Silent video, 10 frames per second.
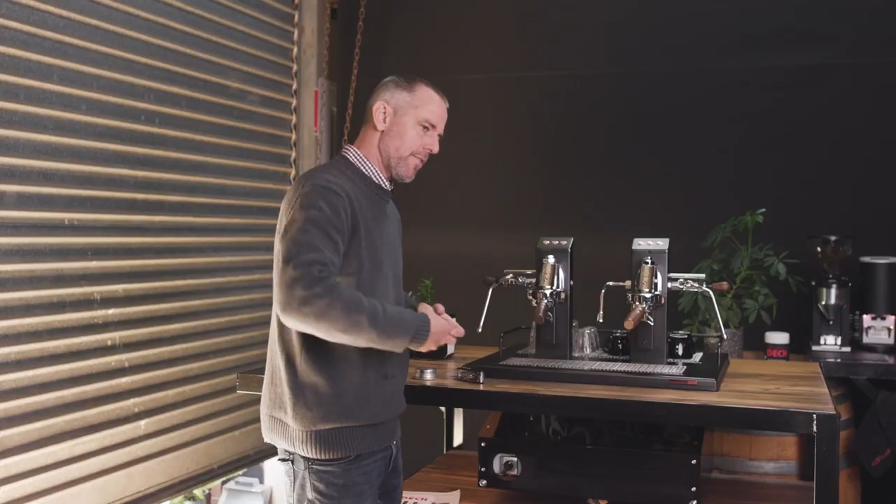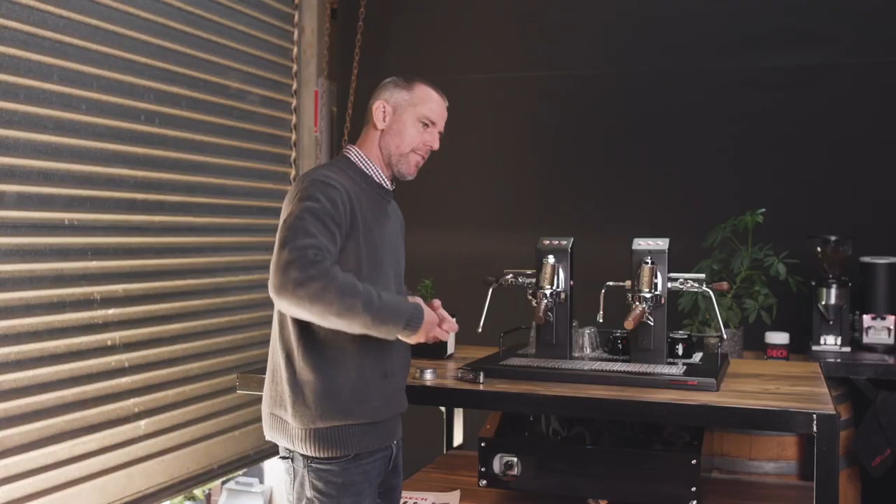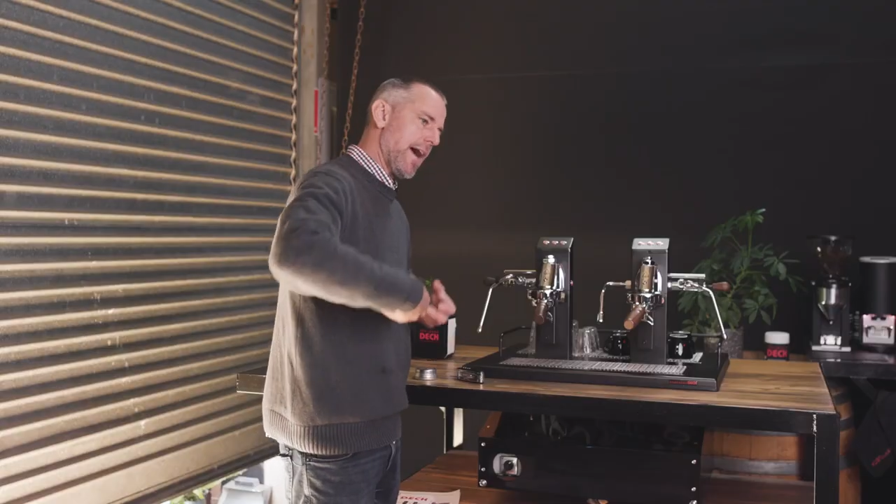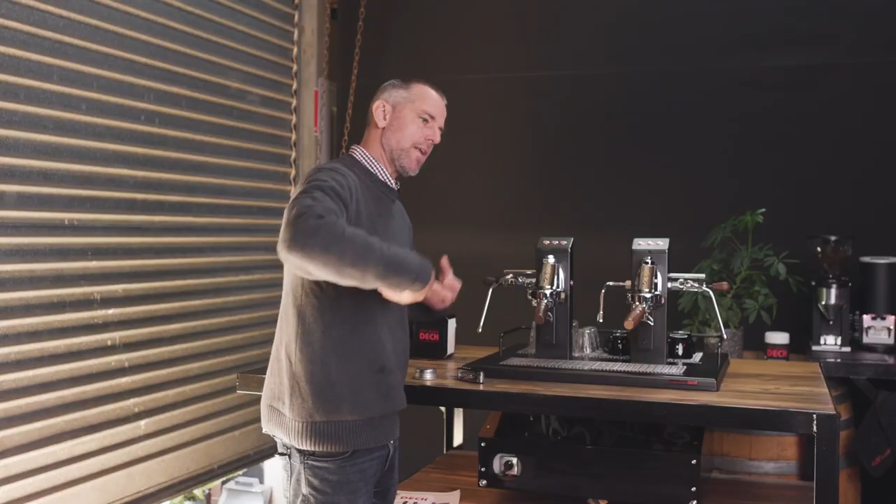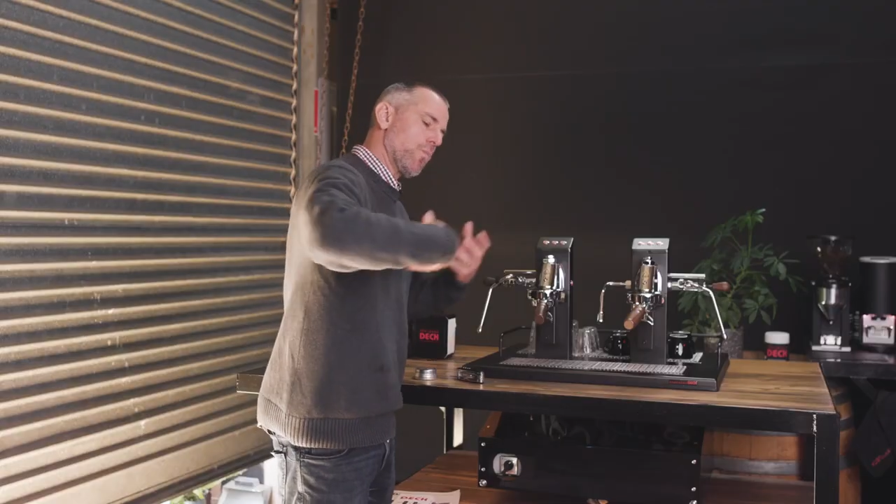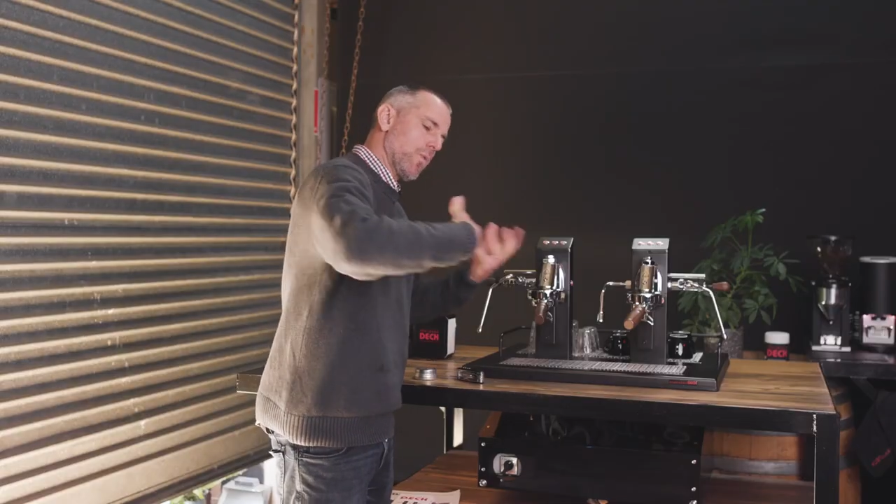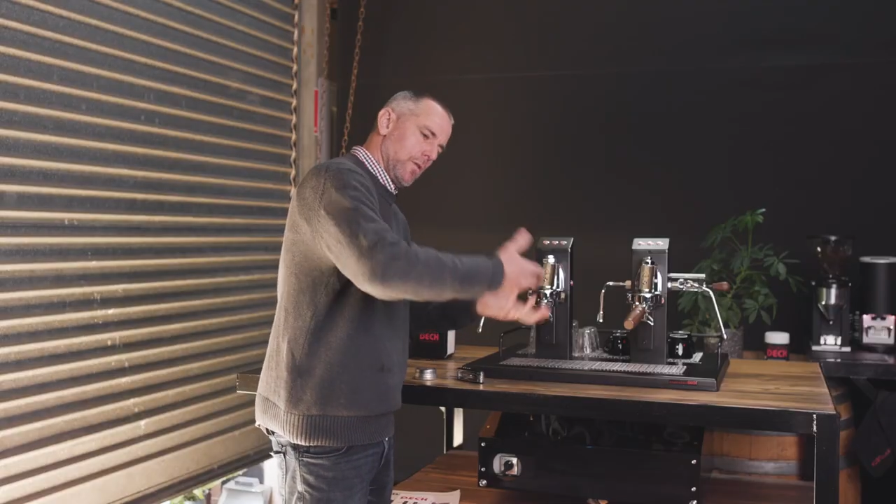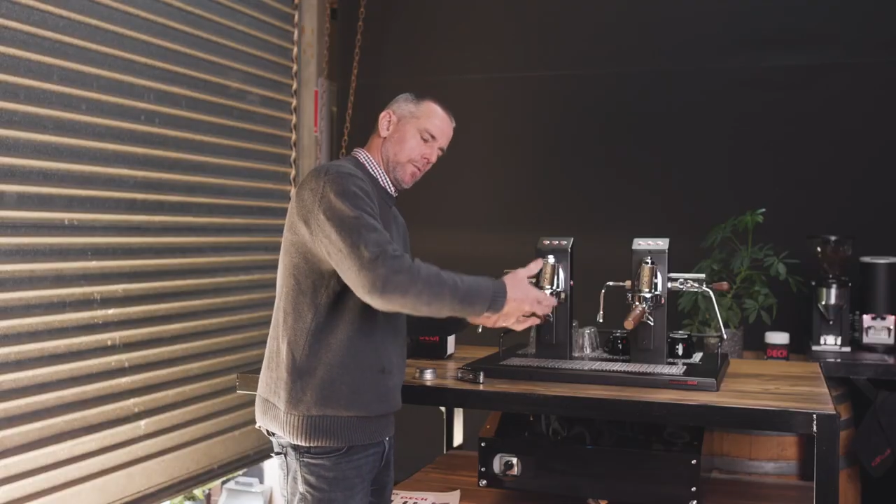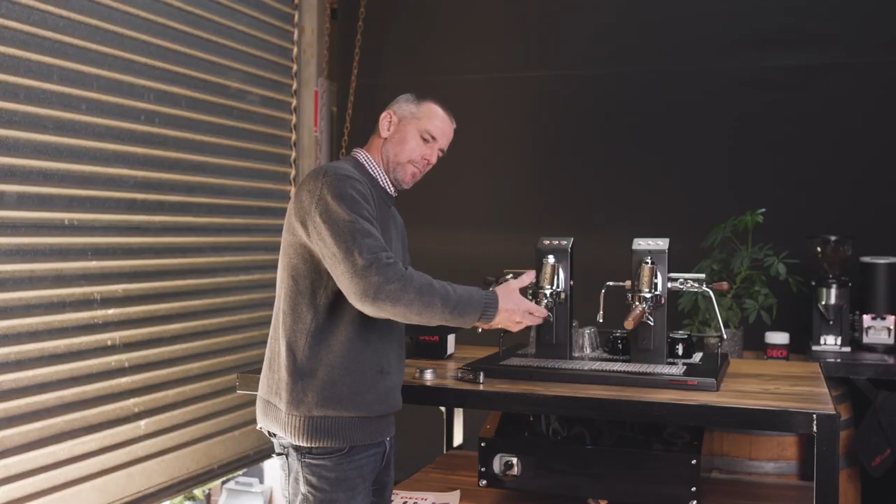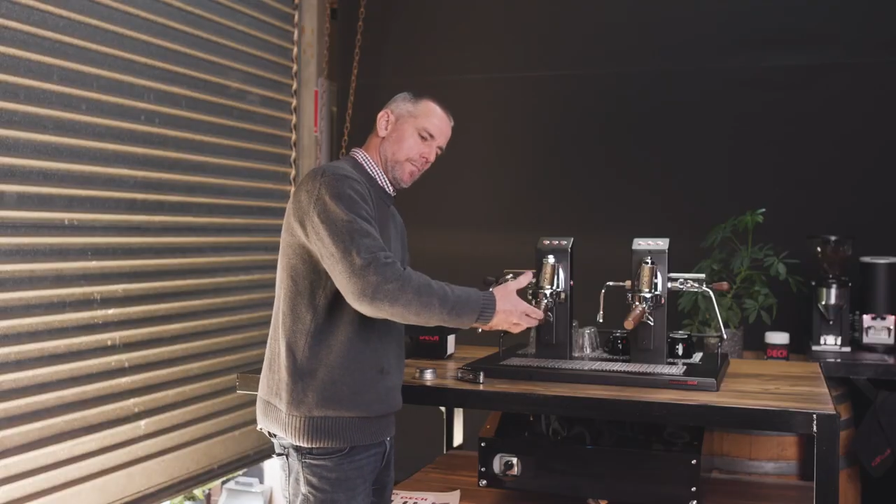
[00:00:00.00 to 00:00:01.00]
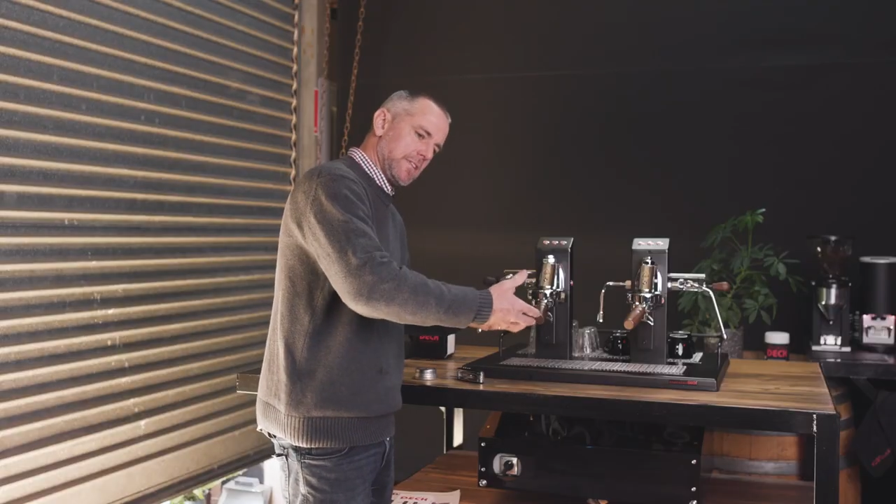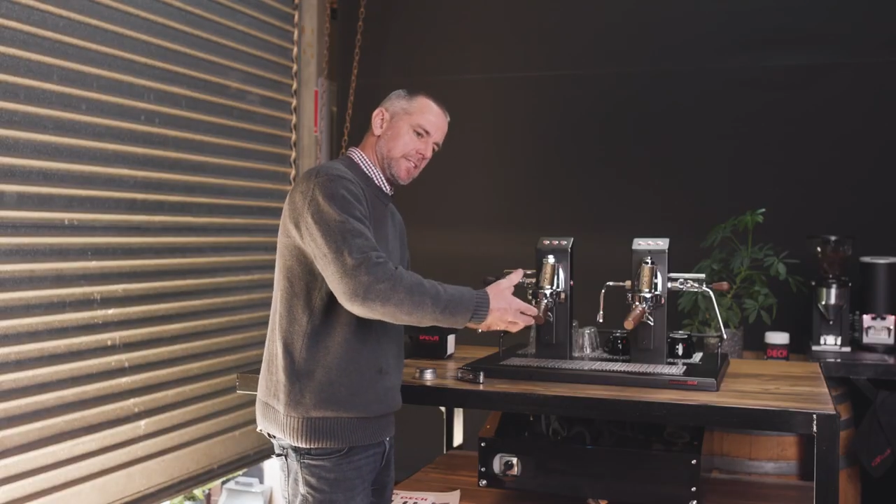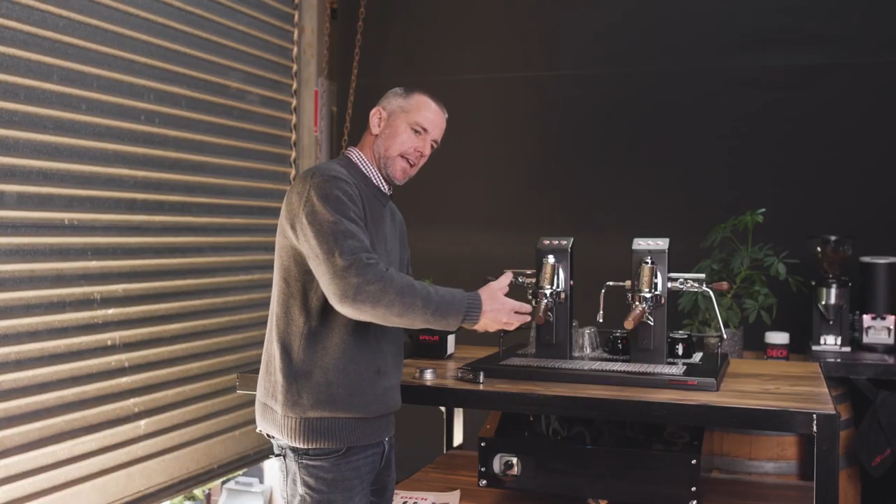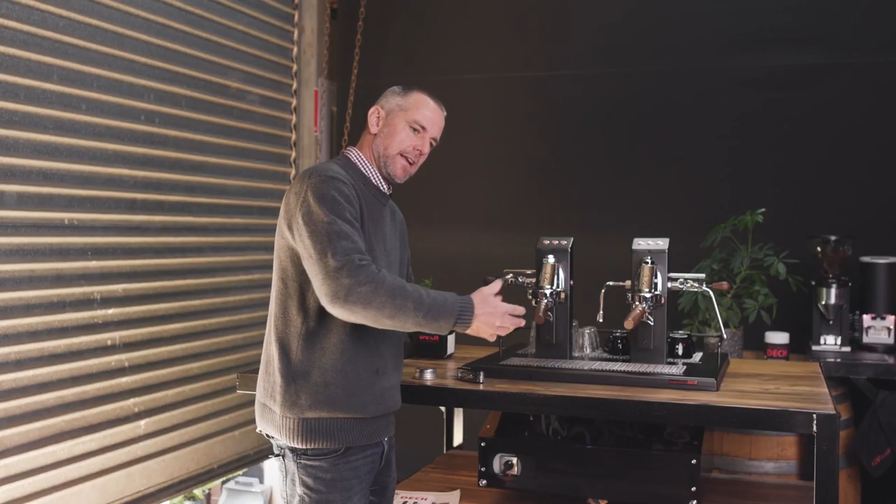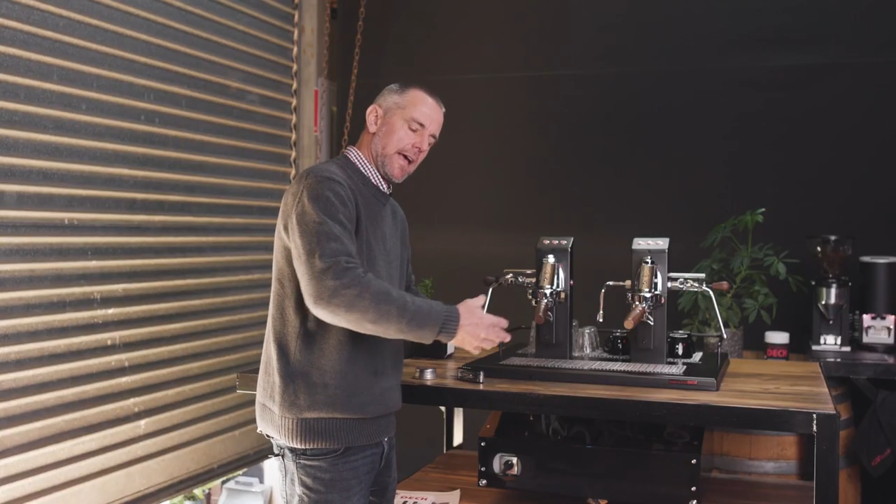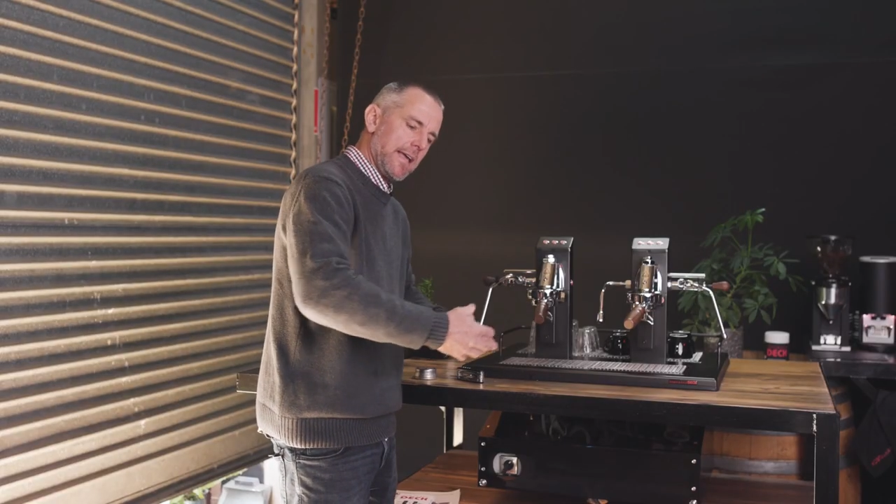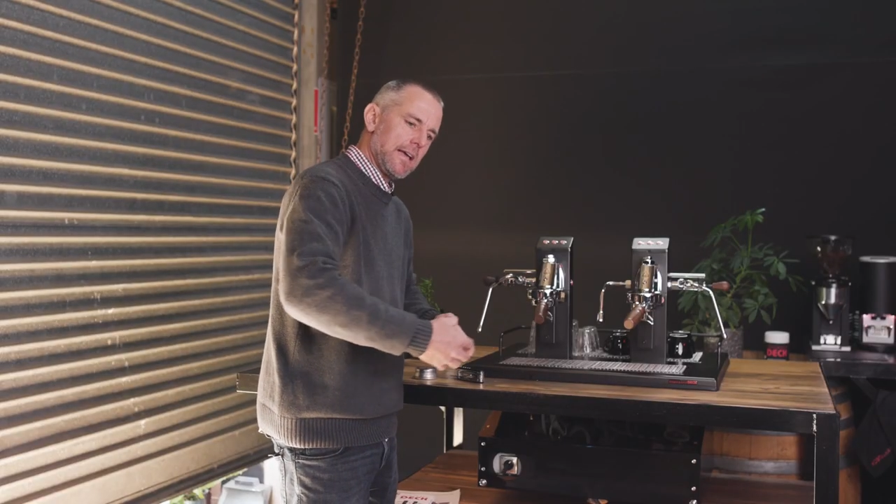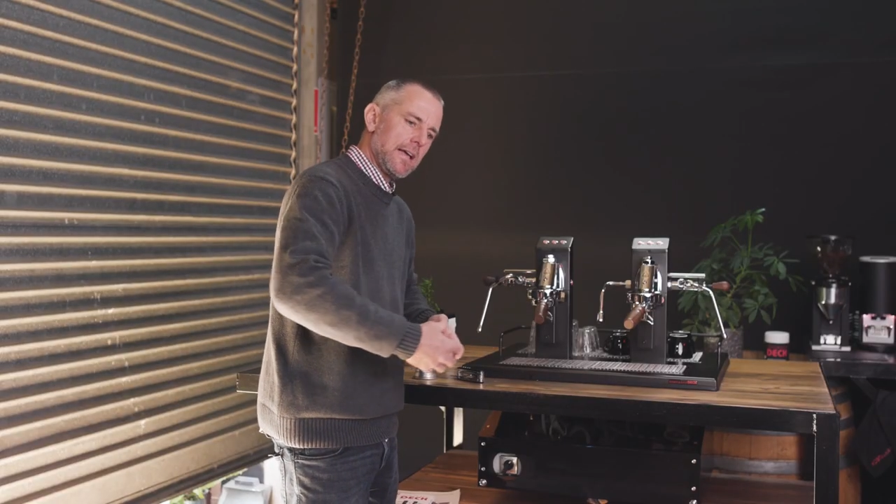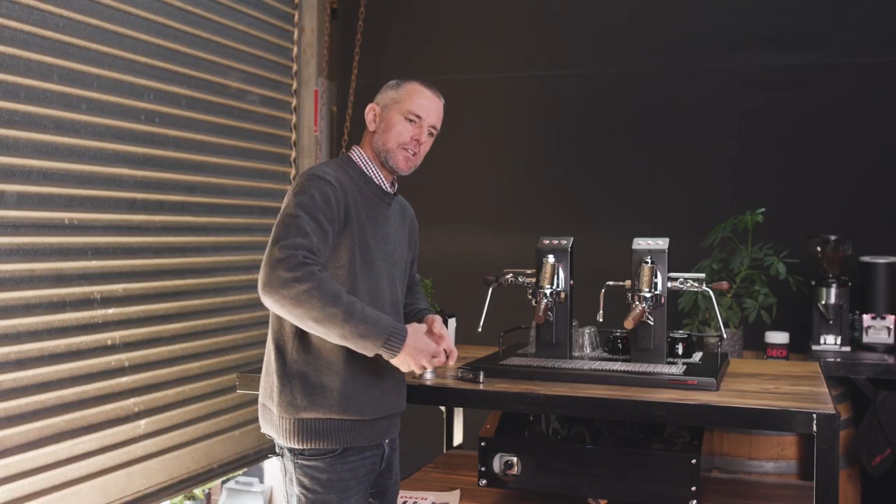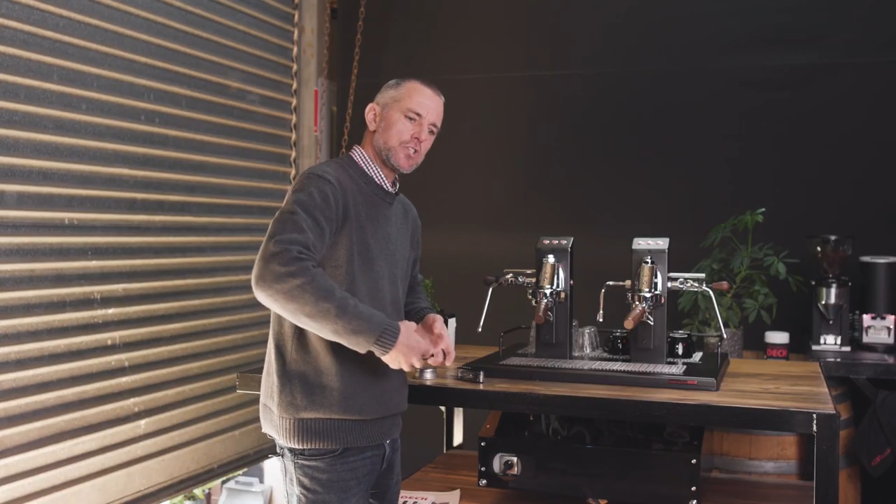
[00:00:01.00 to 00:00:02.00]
That will send a